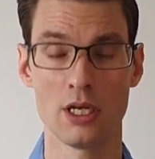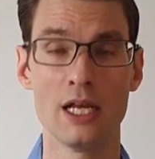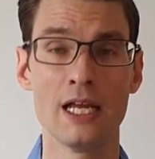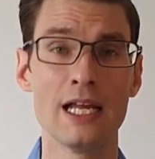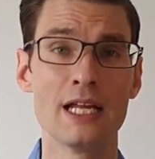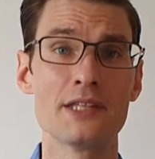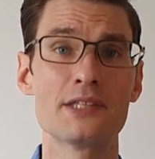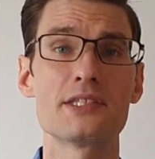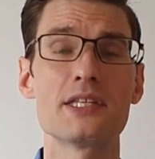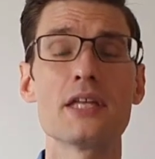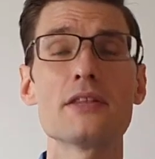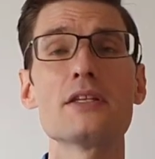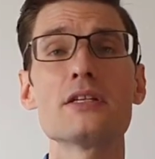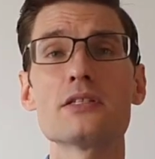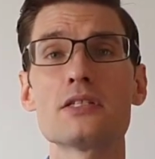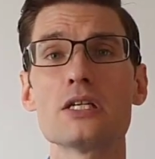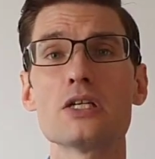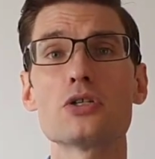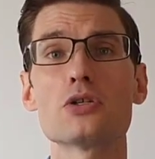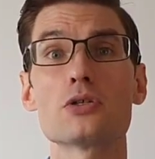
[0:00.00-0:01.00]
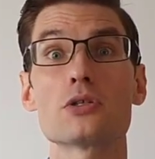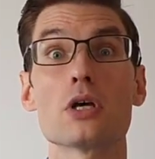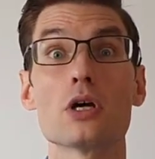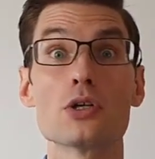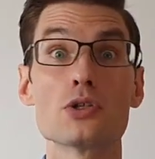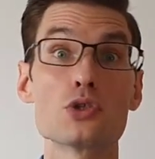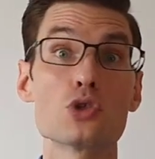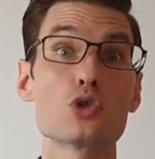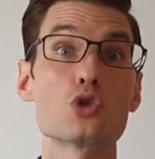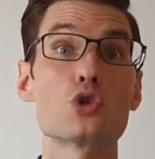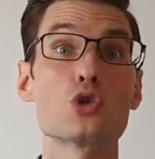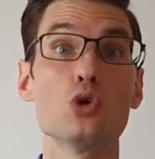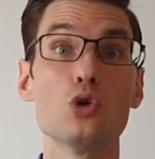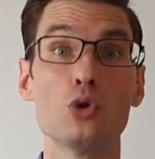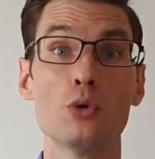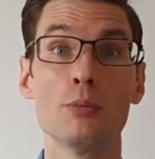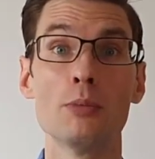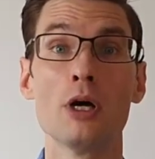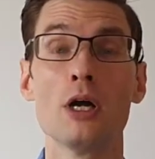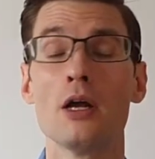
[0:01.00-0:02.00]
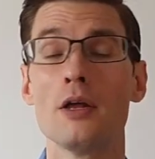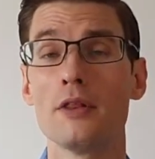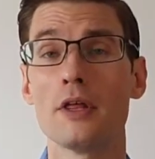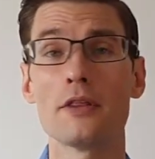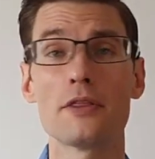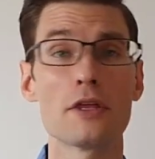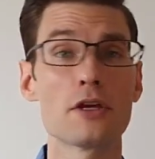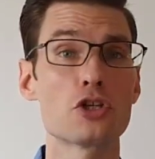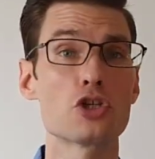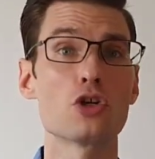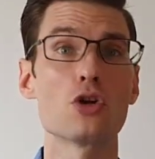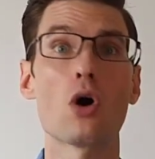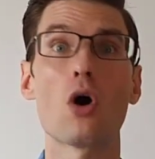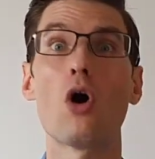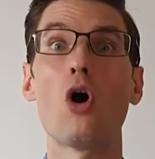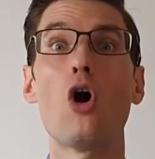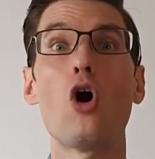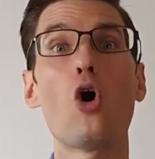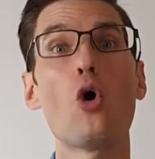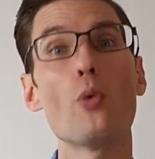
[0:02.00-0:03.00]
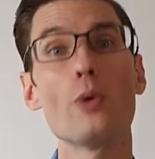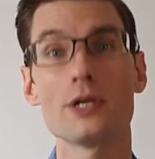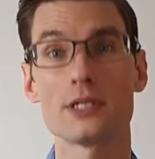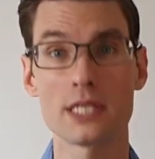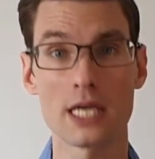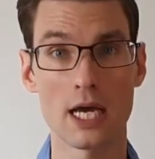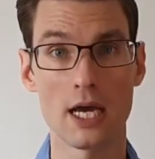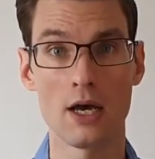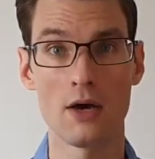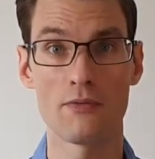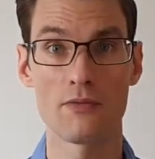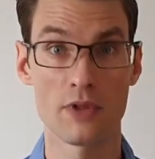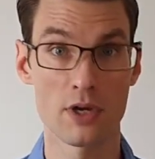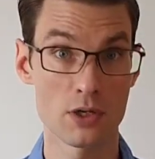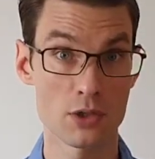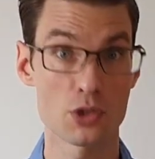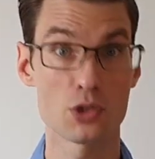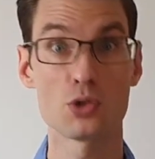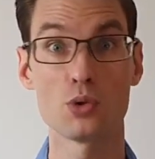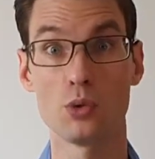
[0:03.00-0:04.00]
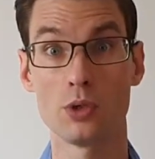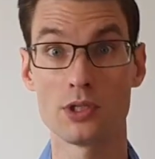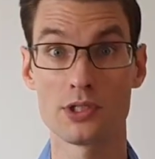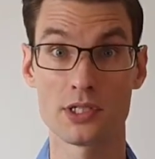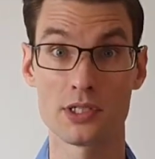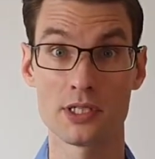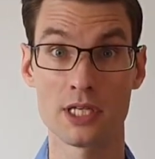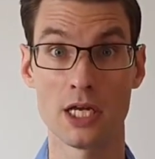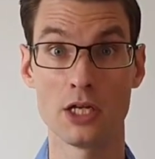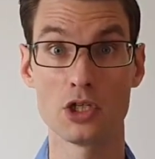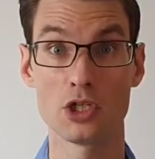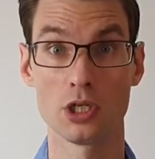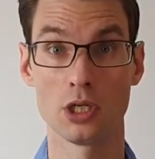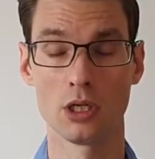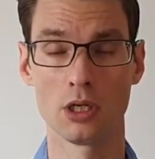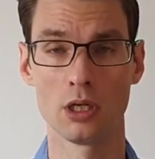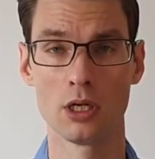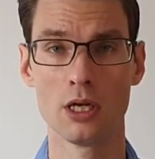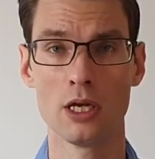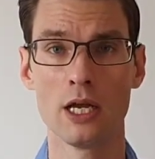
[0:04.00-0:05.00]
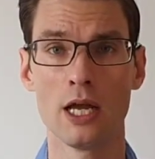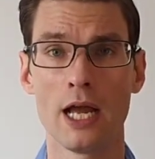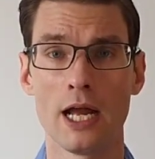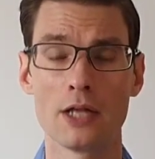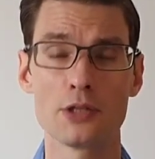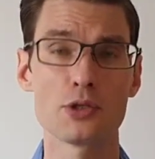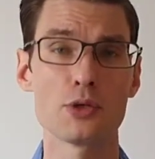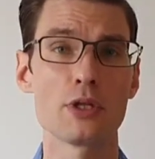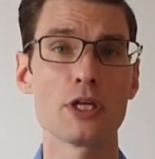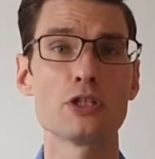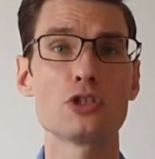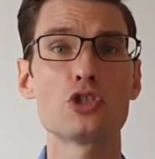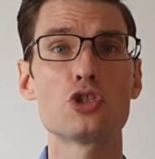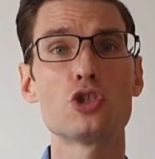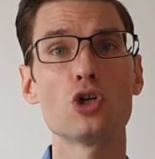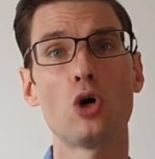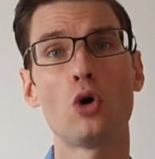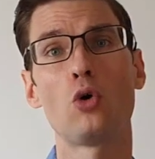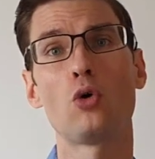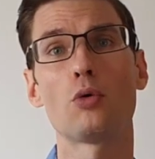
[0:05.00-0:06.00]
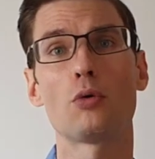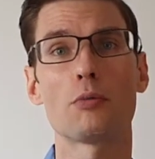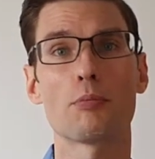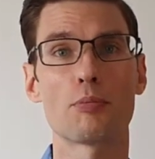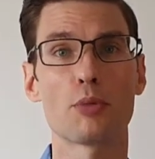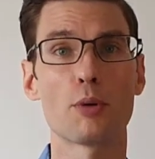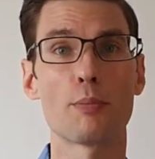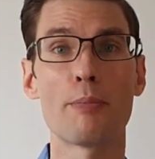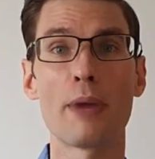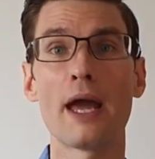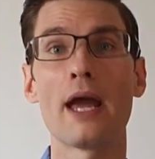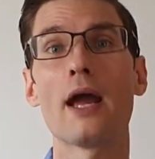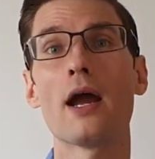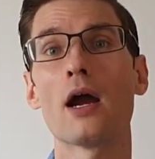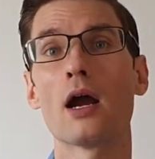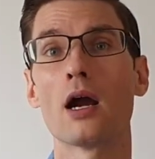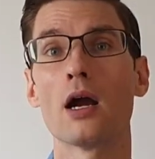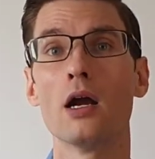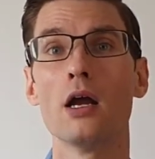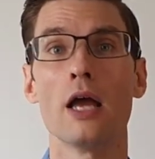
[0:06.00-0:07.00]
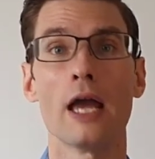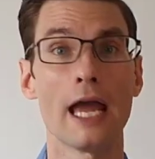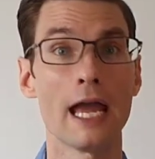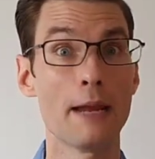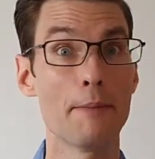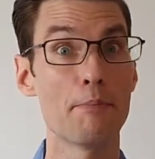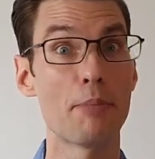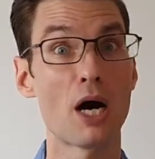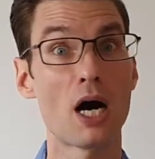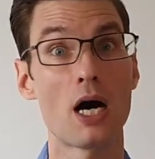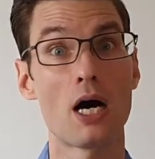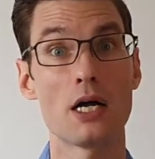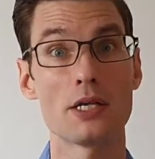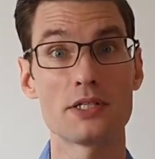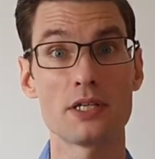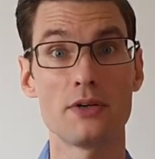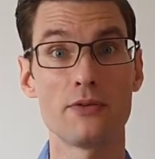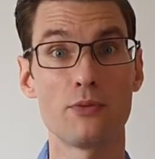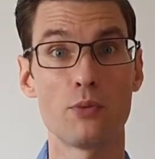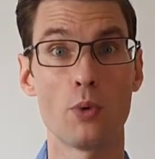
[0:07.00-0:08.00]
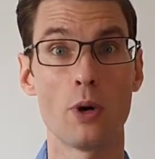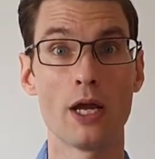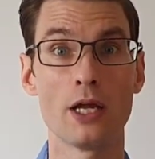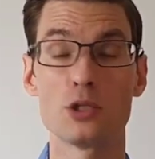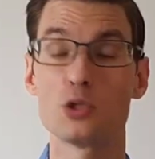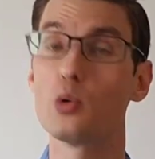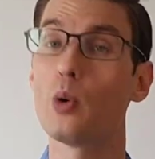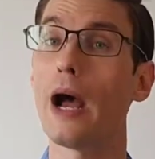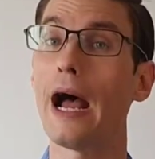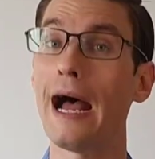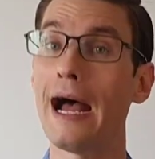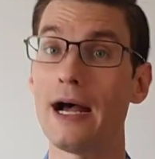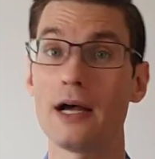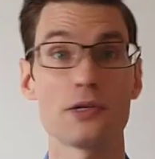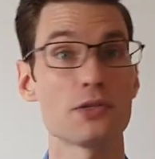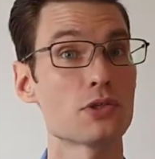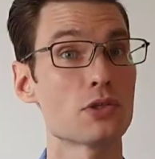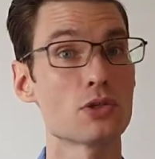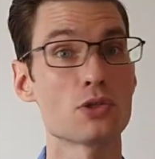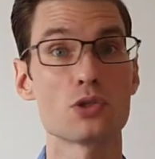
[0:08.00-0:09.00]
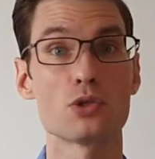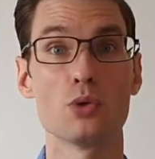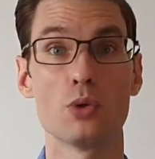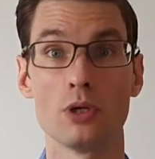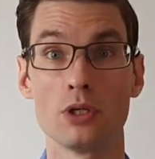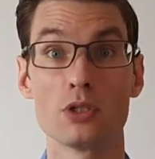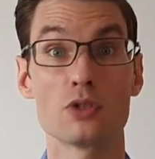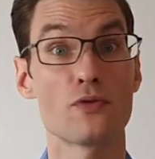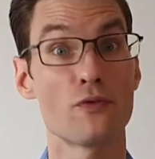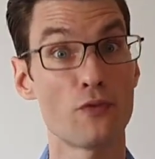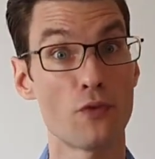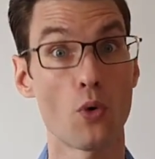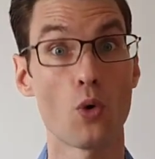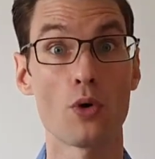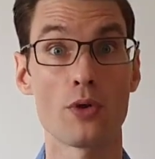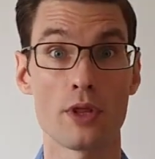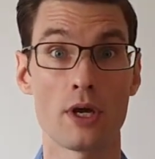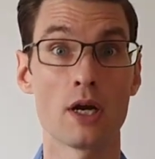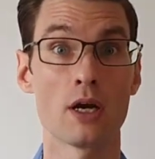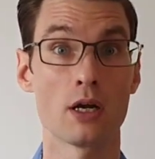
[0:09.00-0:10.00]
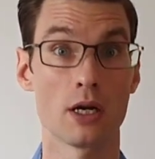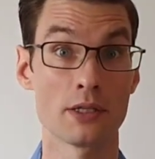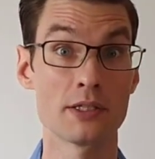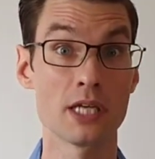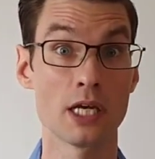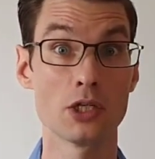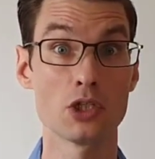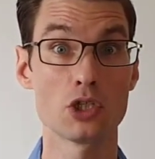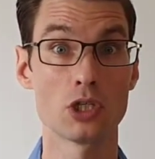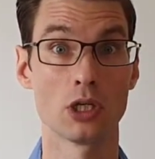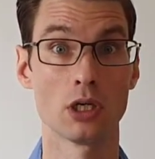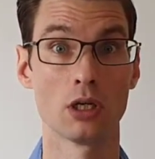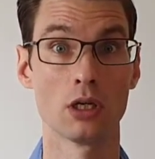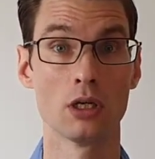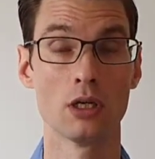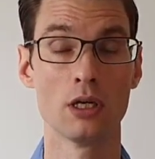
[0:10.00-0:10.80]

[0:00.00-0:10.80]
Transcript: Instead, these teachers assume that they should always have their students' attention. And so they don't prepare a positive way to ask their students for their attention.